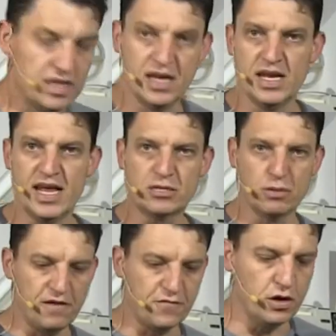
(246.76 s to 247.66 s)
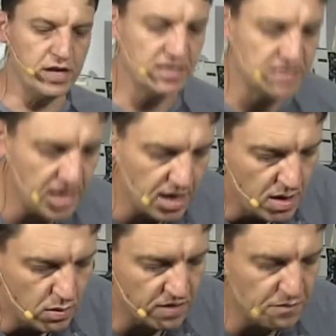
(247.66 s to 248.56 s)
then the next one I've got is
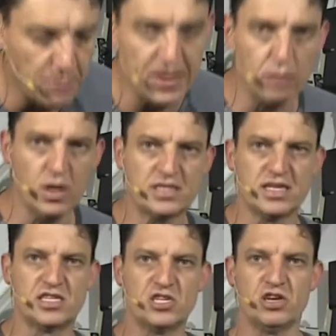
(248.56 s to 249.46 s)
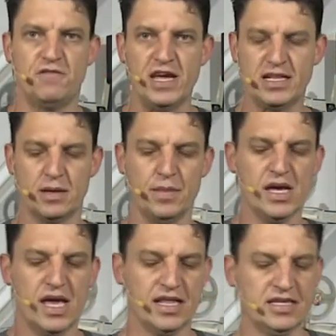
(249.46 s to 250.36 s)
one of my better ones. It's a Chevette,
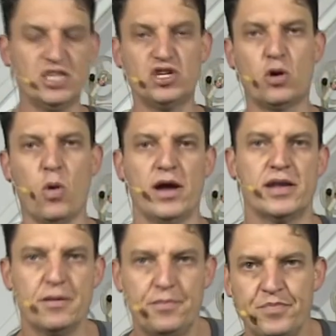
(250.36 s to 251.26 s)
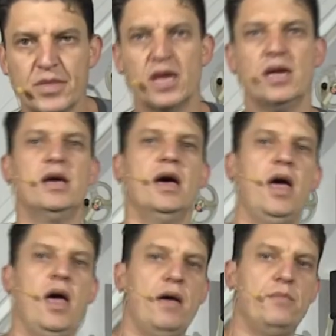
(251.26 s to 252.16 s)
and this is a quad.
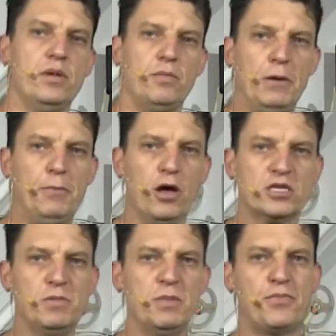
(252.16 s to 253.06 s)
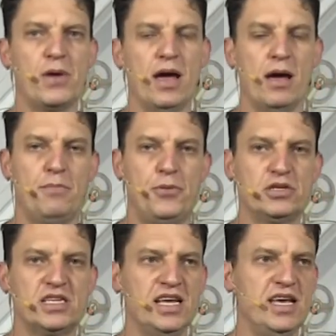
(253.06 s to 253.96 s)
People ask me
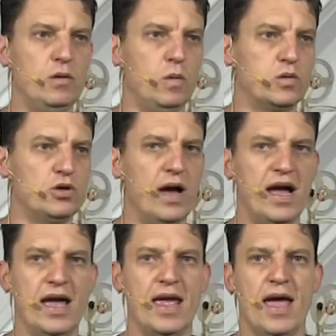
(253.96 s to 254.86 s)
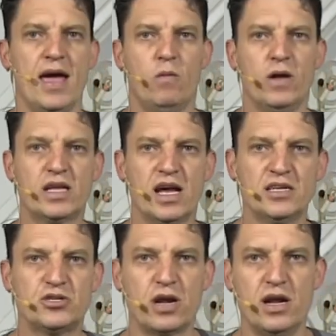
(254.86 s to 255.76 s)
personally, what
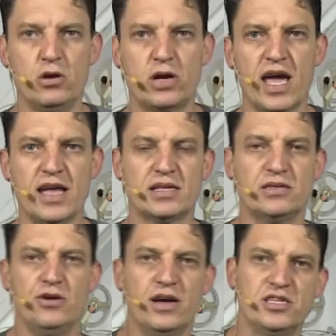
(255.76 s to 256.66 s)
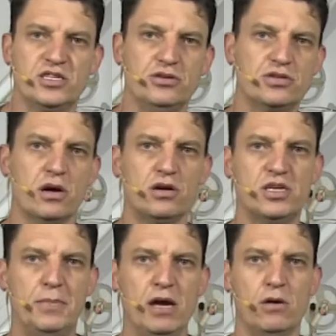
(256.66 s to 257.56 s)
color should I look at? Do I just use
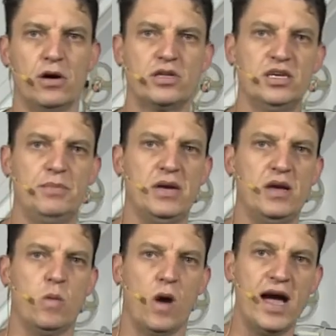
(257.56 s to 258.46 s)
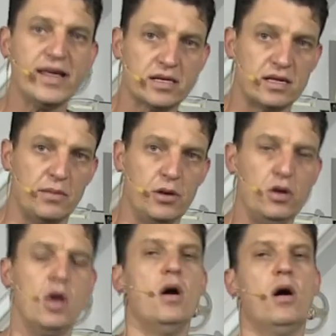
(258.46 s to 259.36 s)
RGB or RGB white,
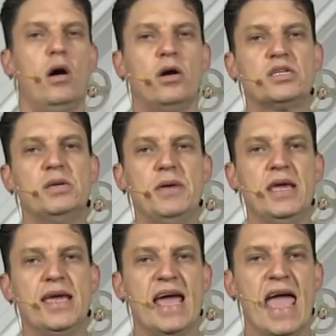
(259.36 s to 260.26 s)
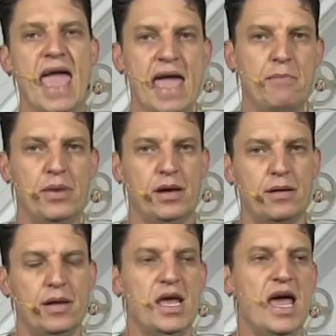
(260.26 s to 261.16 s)
W, or RGB amber?
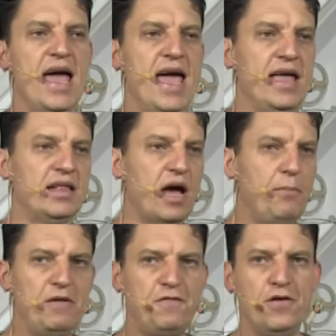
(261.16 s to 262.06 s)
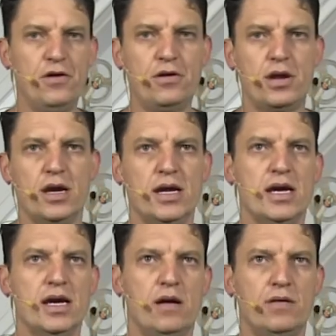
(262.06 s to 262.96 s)
And I prefer,
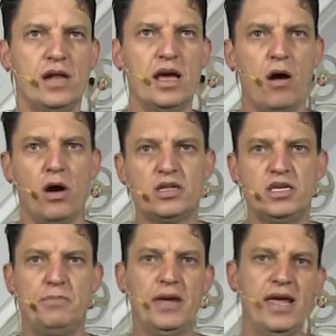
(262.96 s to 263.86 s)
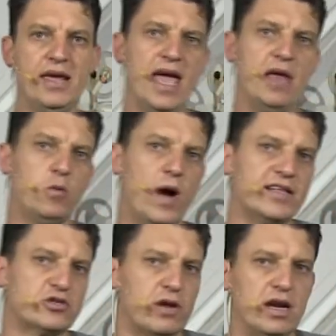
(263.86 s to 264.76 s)
although RGB and
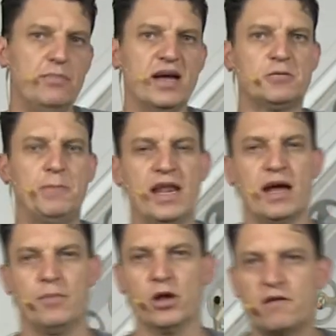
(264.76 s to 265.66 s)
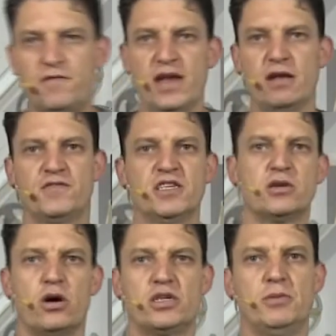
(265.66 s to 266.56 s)
white's already much better, I'm not a fan of
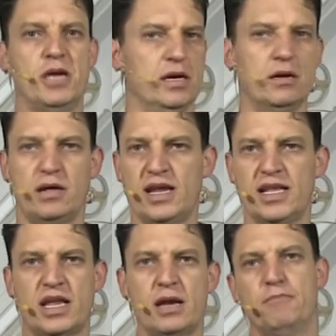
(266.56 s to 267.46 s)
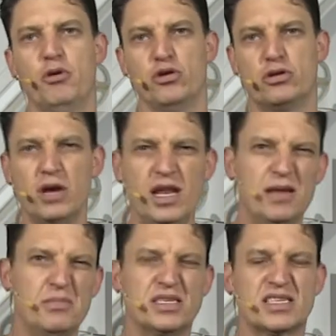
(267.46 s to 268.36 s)
just RGB, red, green, blue. It really
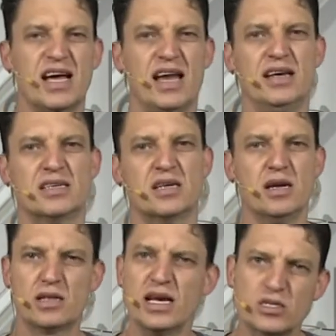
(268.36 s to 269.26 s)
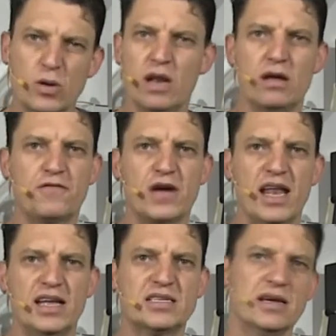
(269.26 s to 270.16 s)
limits colors. There's quite a lot of
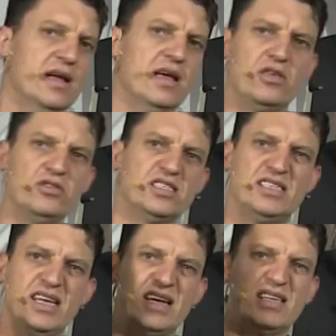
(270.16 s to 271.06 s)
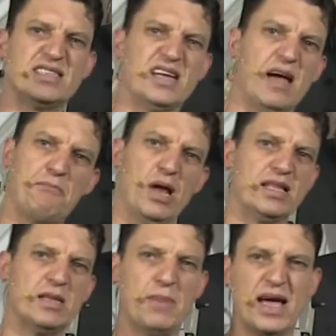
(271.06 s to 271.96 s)
colors. You just need it as an
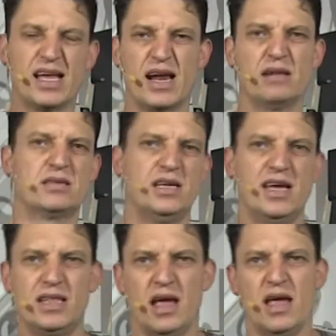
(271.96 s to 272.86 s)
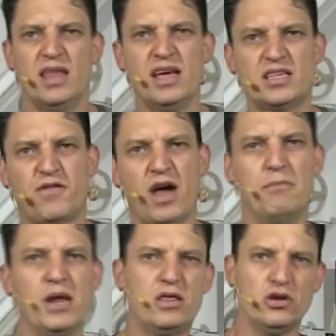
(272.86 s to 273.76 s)
uplight and background, and that's
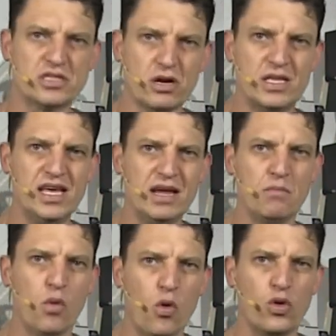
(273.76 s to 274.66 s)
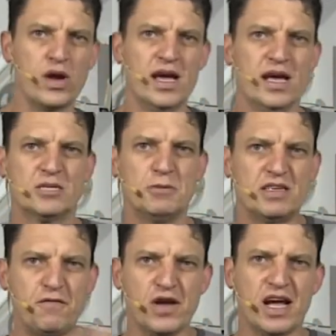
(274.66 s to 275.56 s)
fine. But if you start needing more
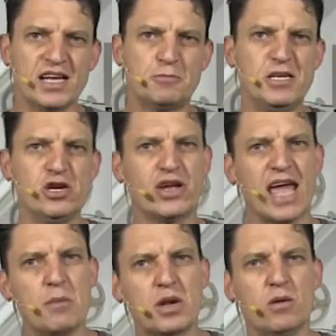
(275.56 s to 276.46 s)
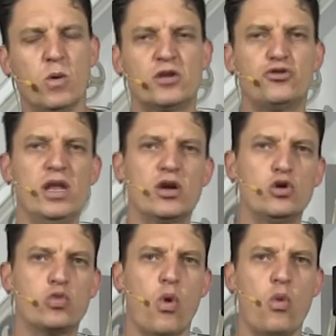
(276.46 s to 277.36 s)
specific colors, especially on camera, and want really
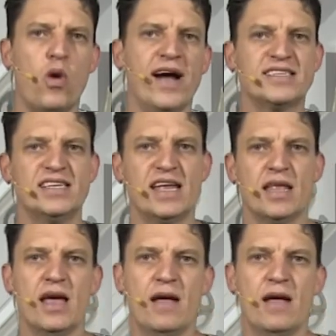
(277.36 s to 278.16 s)
good warm whites and that,